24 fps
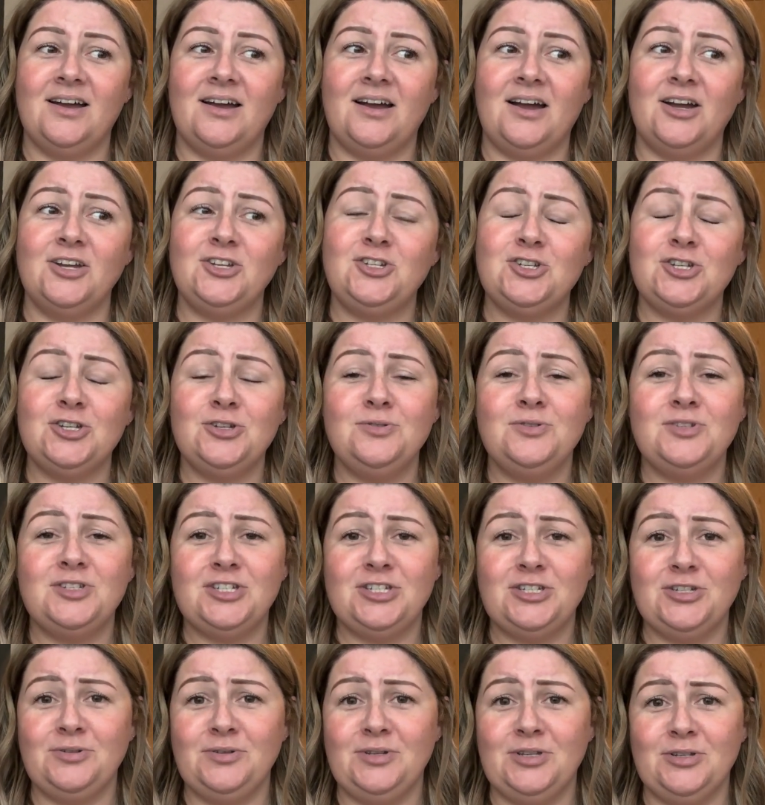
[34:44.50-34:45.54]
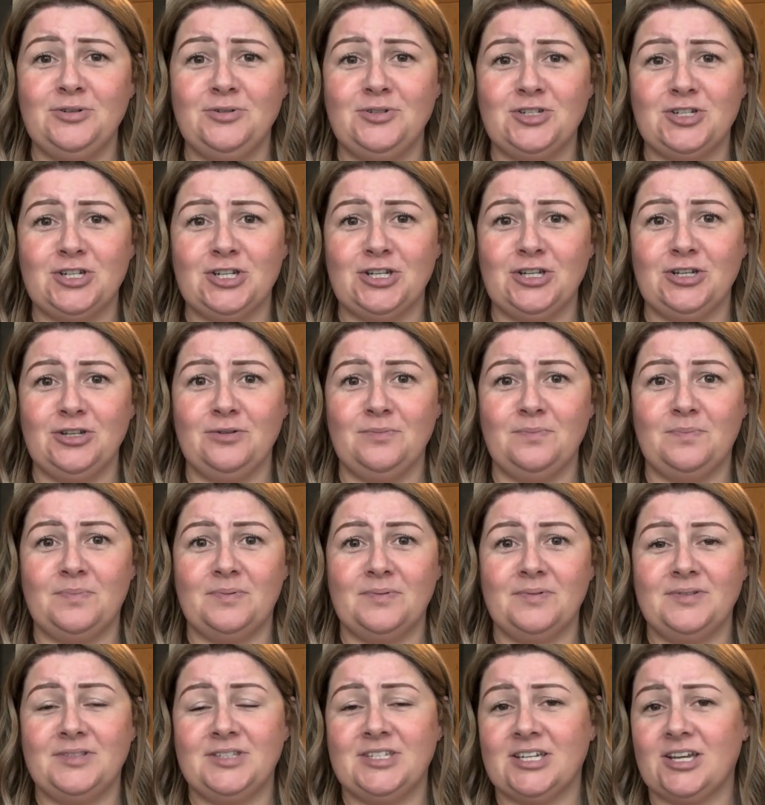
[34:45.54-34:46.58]
I choose to do YouTube
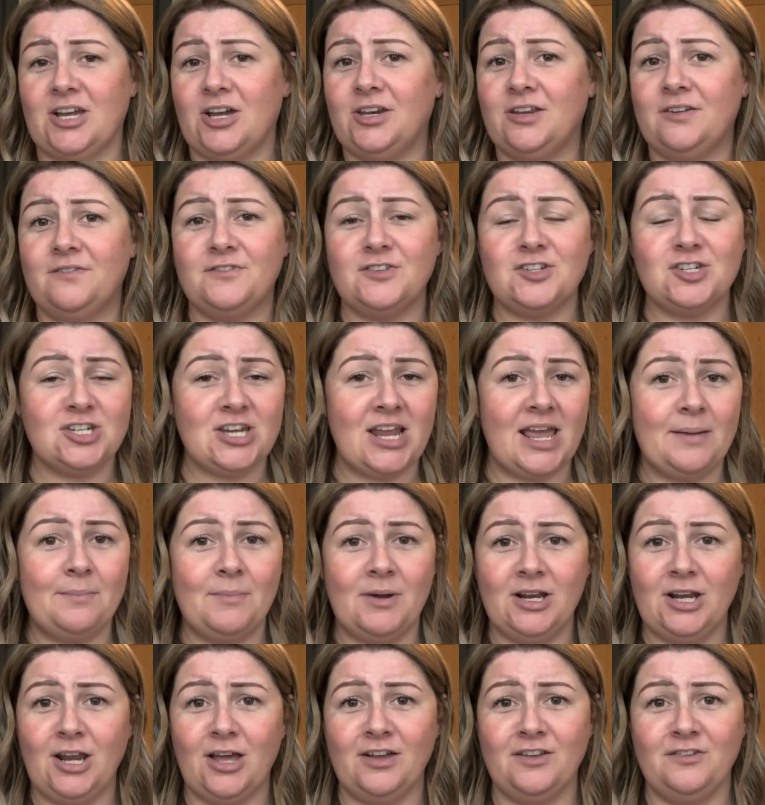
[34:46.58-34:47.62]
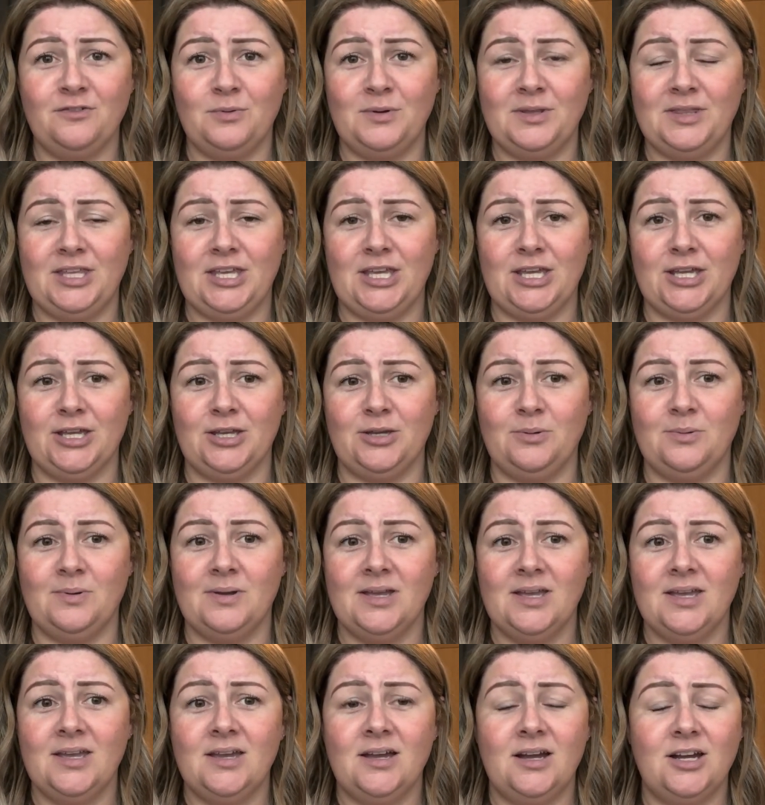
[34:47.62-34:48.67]
to kind of share my life with you.
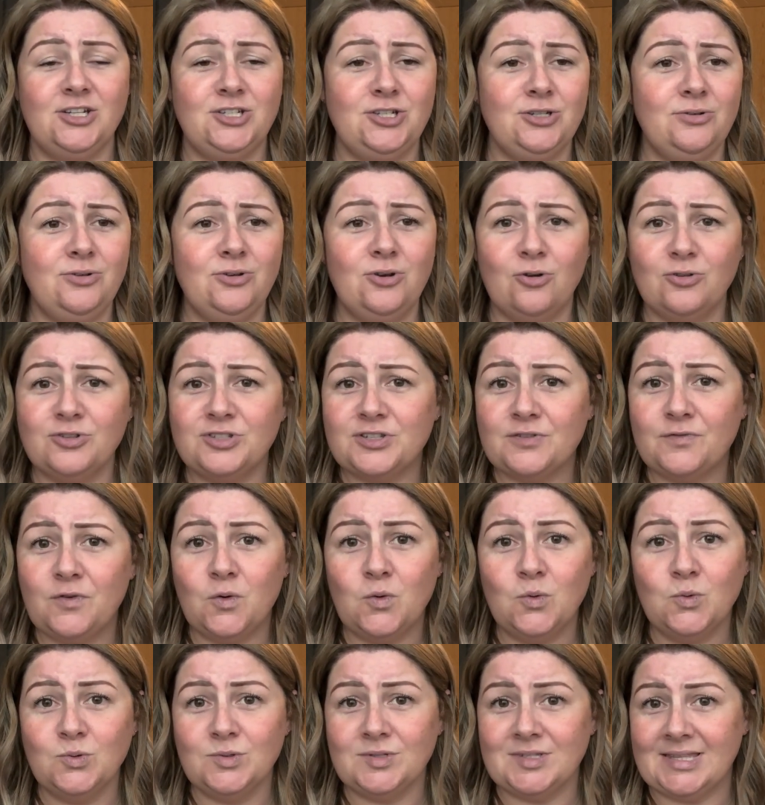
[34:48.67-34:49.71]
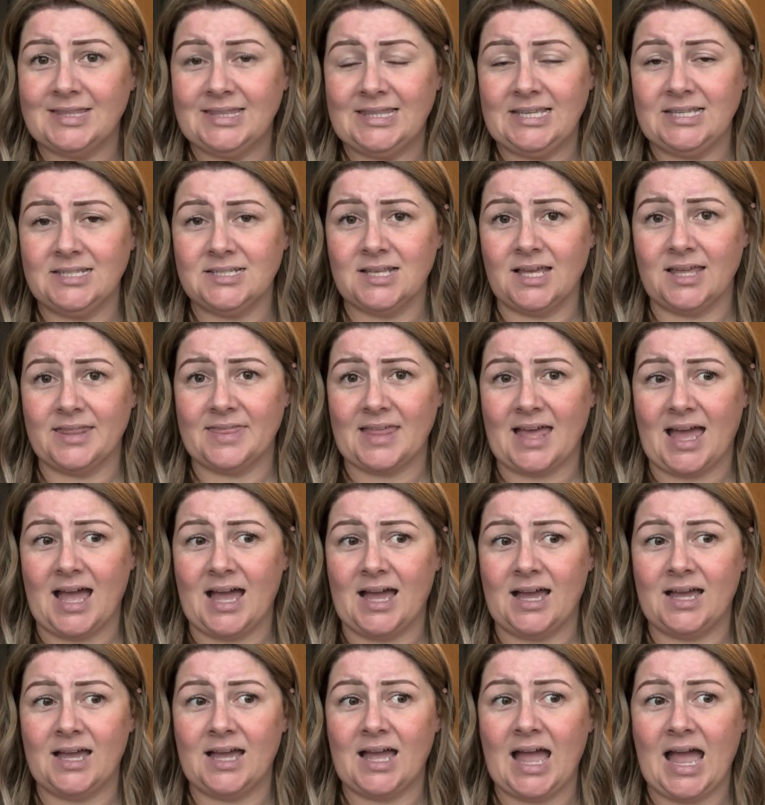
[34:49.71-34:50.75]
I do lots of hauls and things like
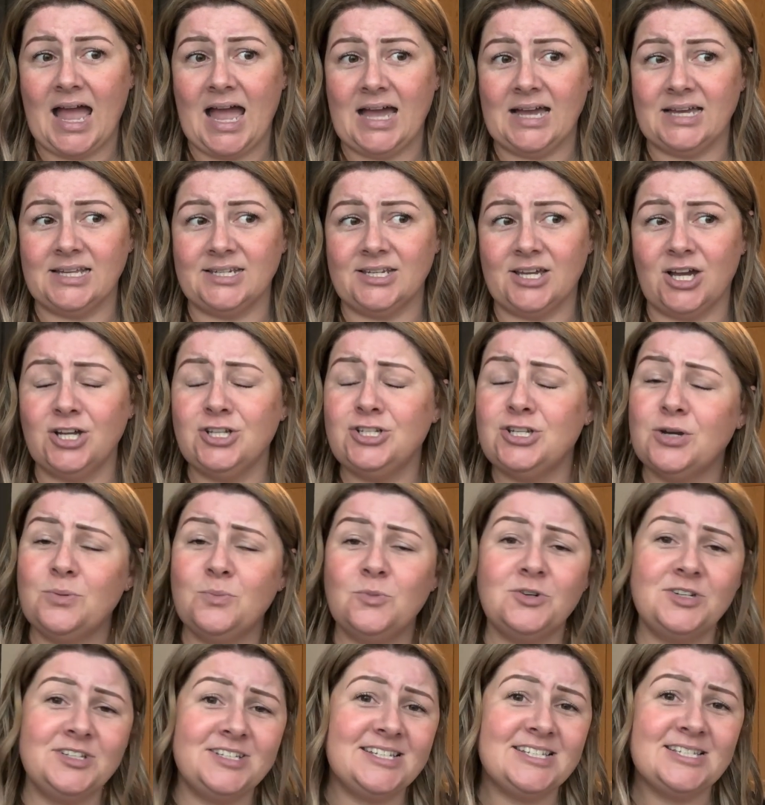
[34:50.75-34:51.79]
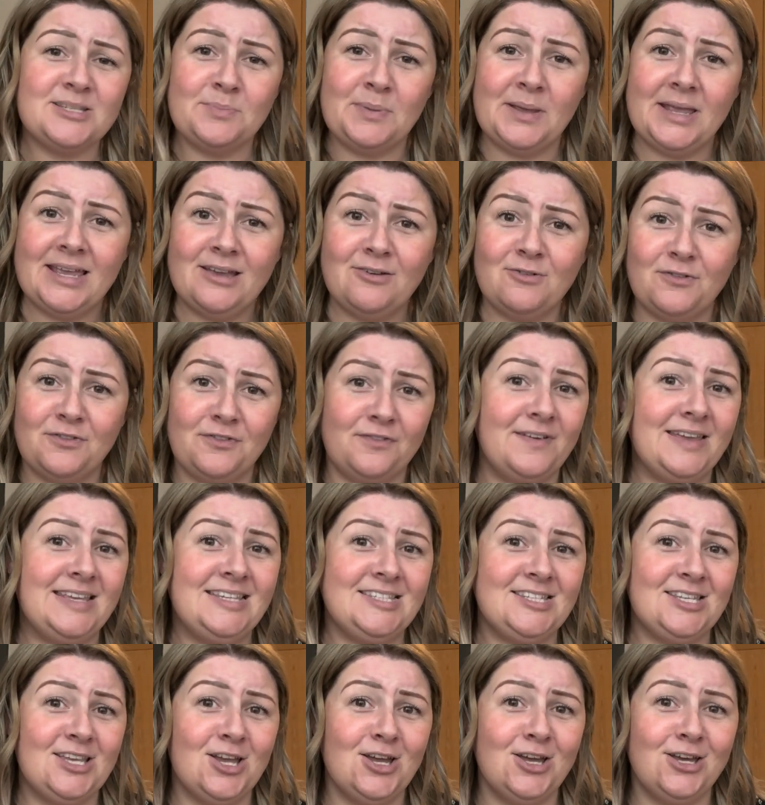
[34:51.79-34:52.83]
that. And I don't want to disappear off the
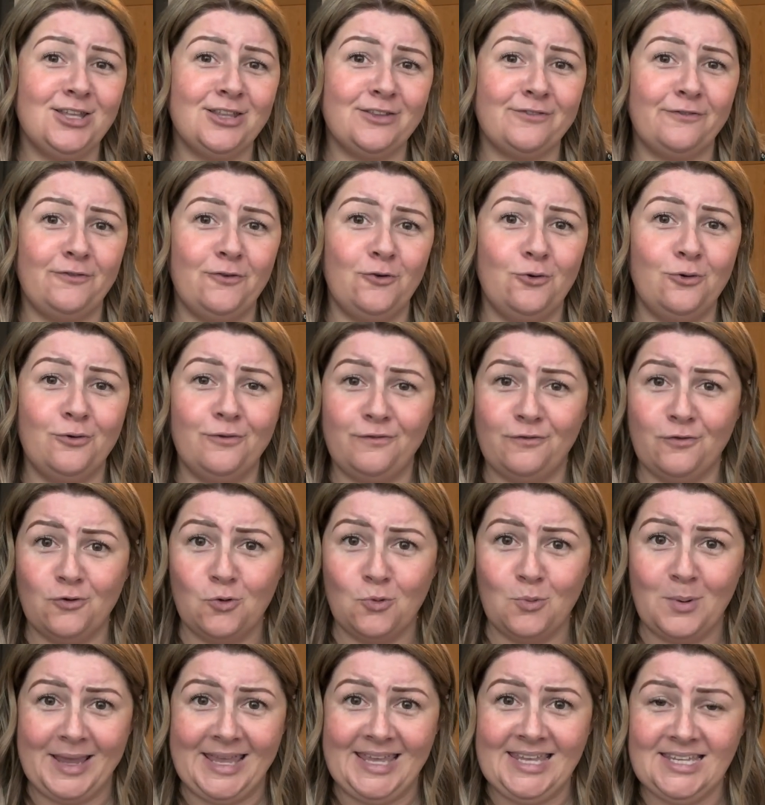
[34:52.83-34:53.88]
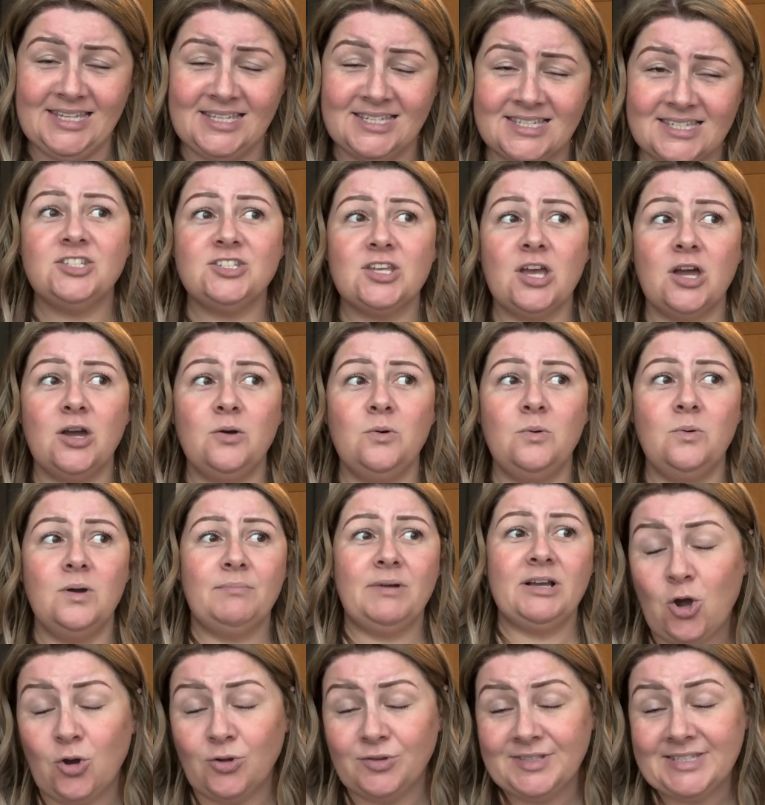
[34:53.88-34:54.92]
face of the earth for 4 weeks. So
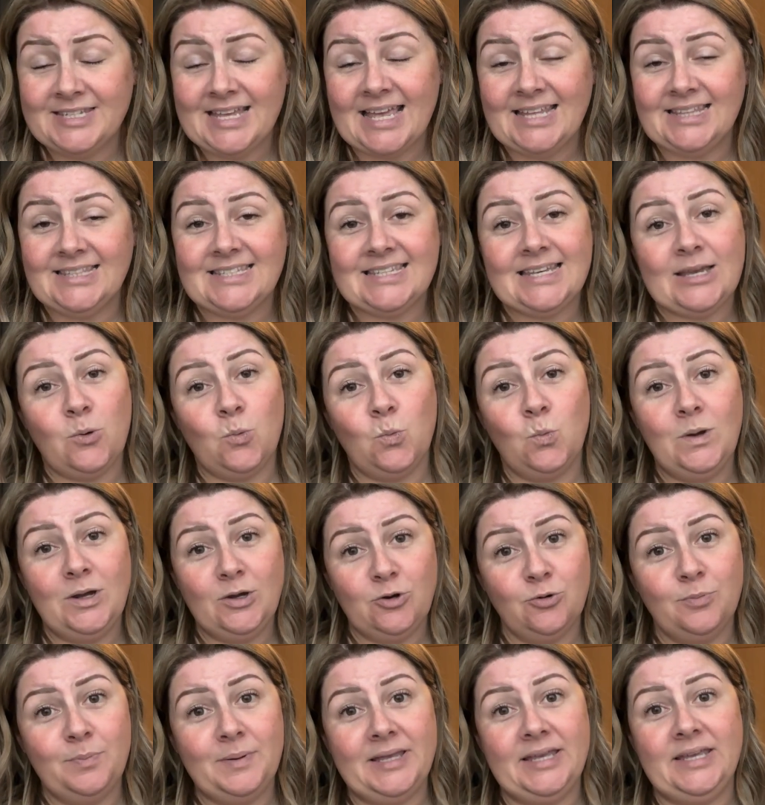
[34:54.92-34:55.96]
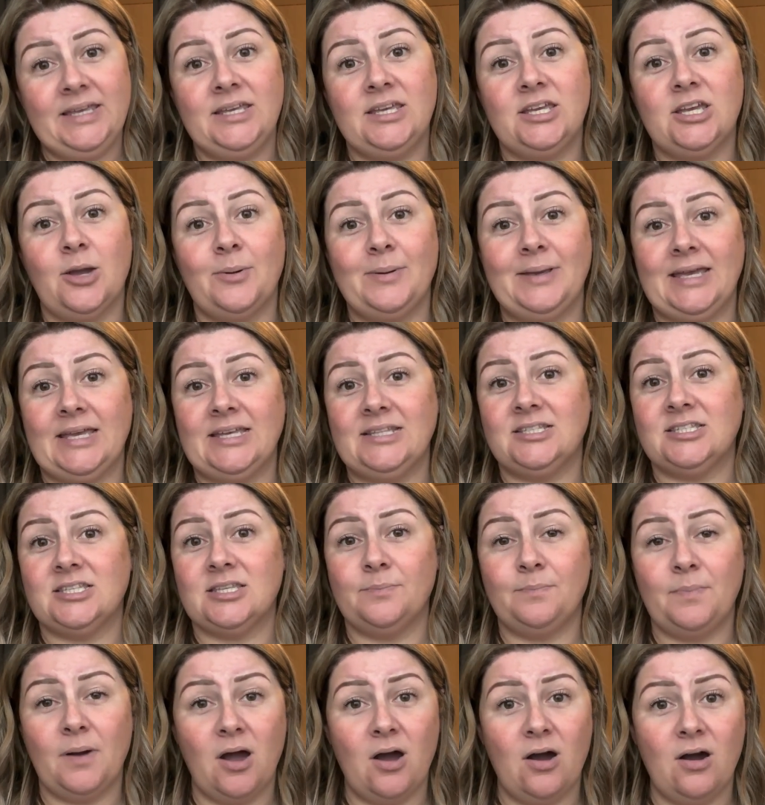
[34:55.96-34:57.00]
my content will be going into
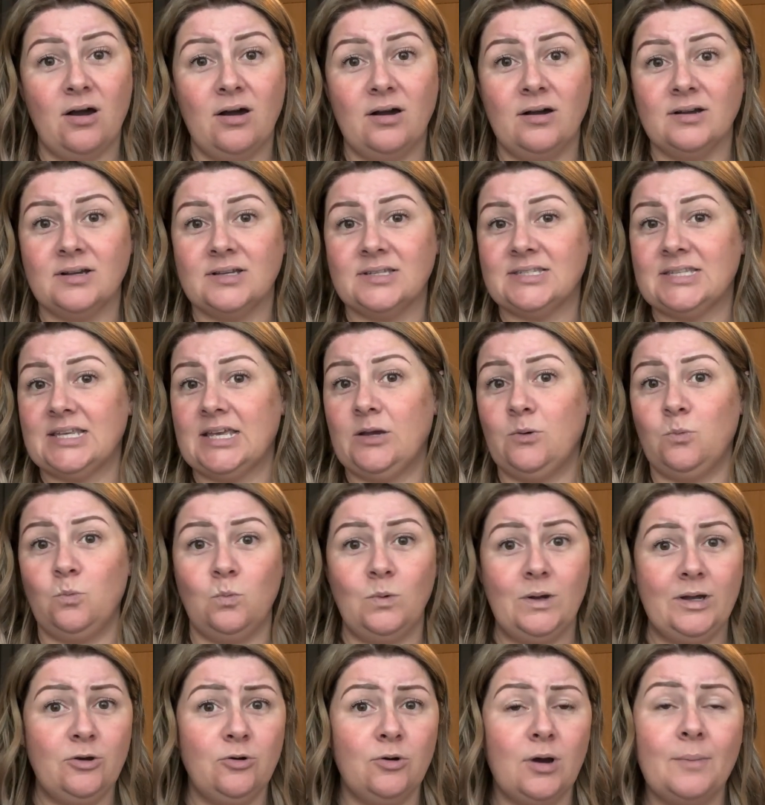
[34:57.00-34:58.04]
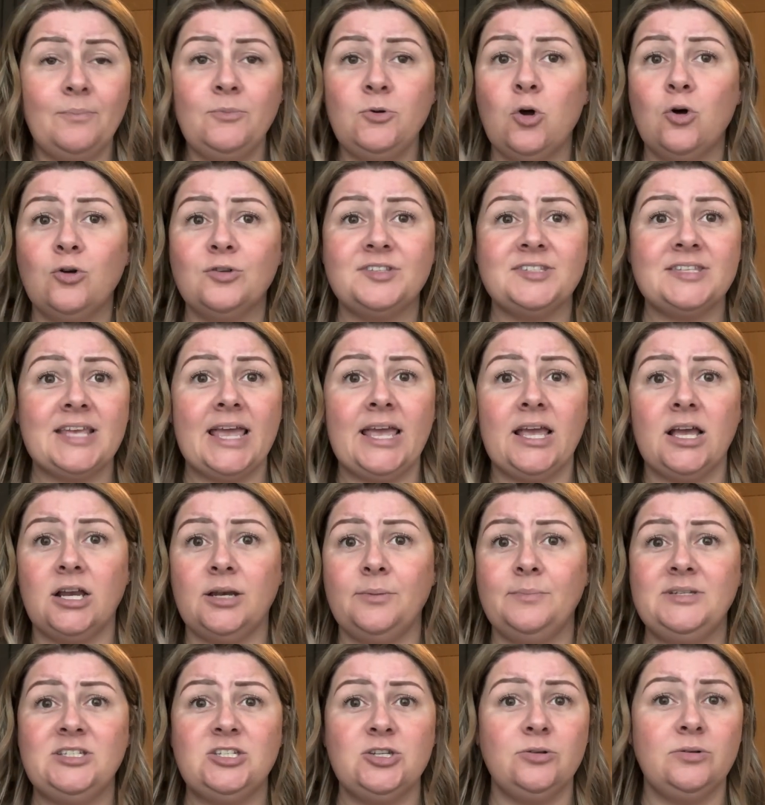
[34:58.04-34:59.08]
parks. I'm not saying I'm
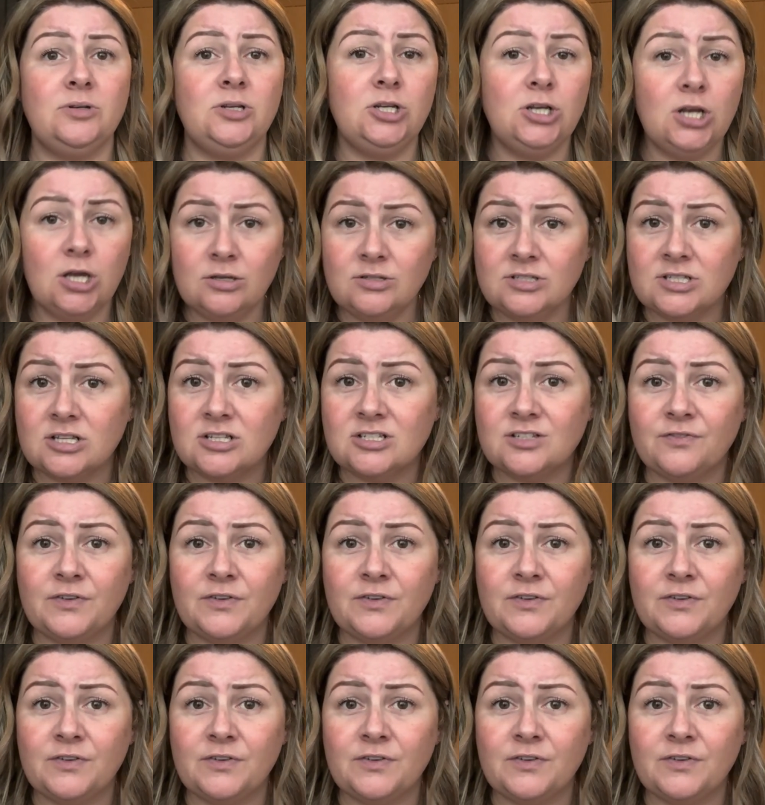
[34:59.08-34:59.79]
going to be doing loads of